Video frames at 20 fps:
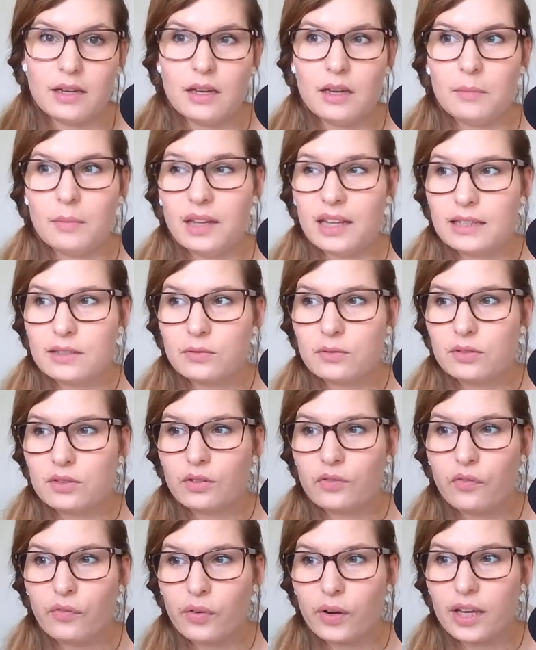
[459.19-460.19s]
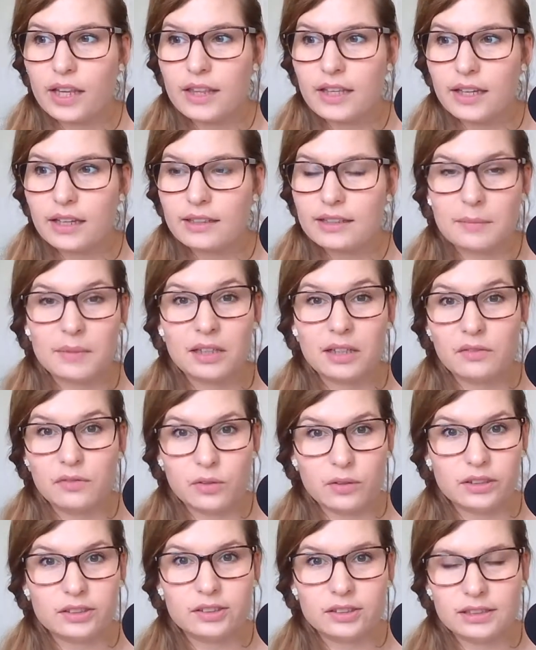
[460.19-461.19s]
But there's also free things. I mean, if you're
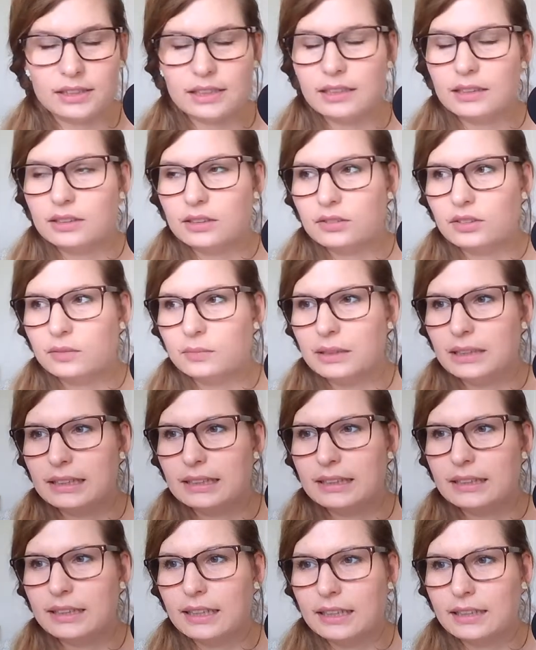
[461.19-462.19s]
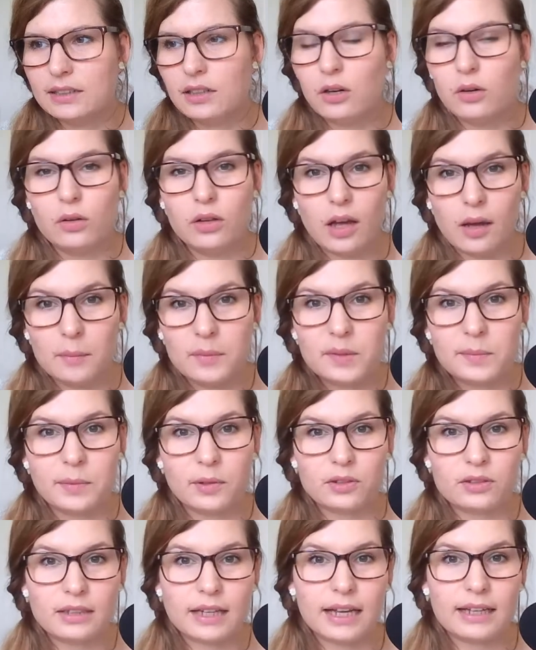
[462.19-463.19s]
interested in social media, there's the whole
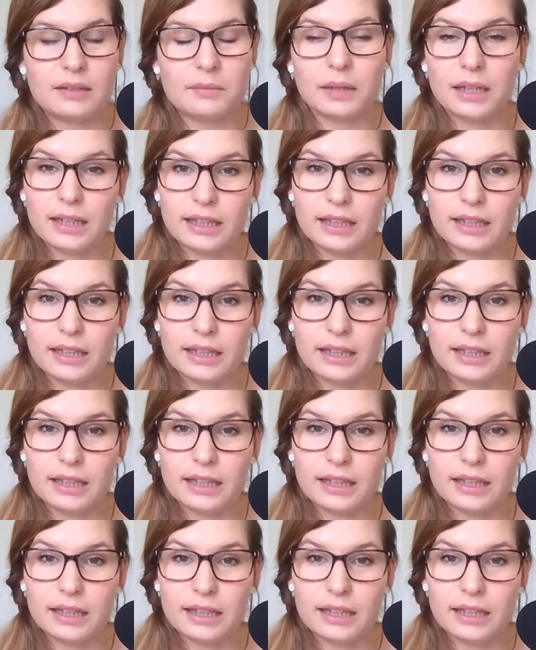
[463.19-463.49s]
HubSpot Academy.